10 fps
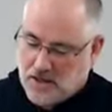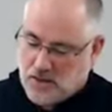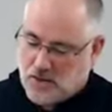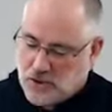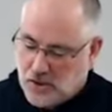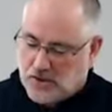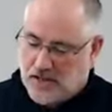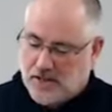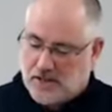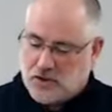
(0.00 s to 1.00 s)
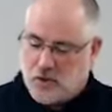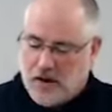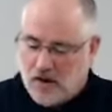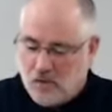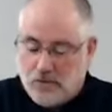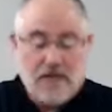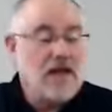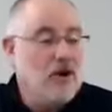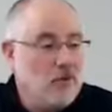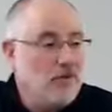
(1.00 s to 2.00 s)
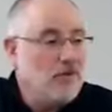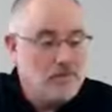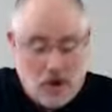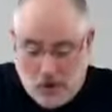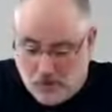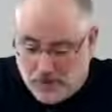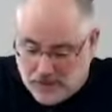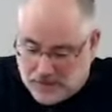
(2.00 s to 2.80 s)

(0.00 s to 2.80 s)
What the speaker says: So he took the English crown with the help of the Pope.